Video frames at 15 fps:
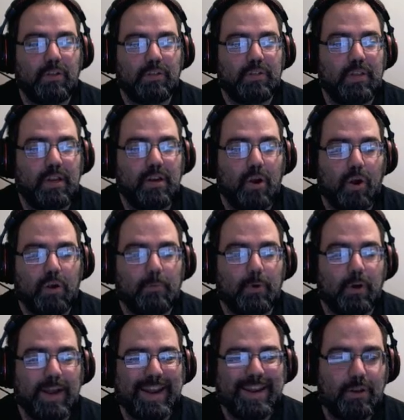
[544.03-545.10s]
in armor
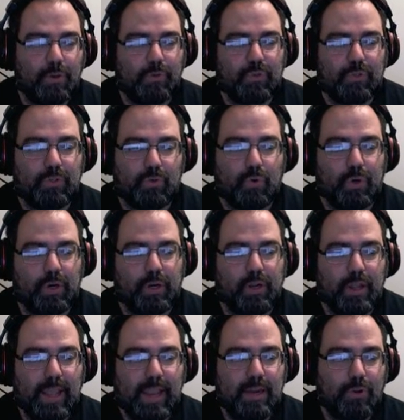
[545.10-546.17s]
and use a sword
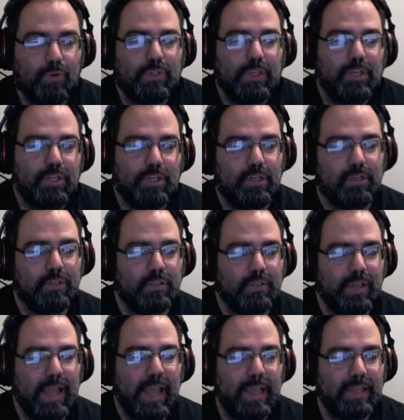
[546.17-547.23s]
and use a shield.
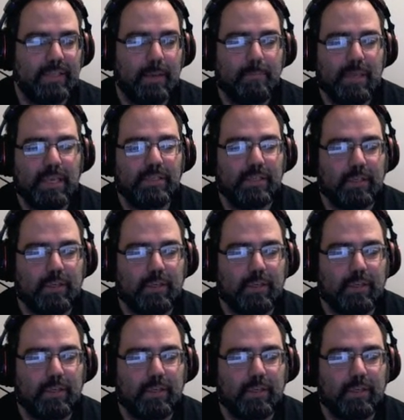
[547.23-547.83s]
It's amazing.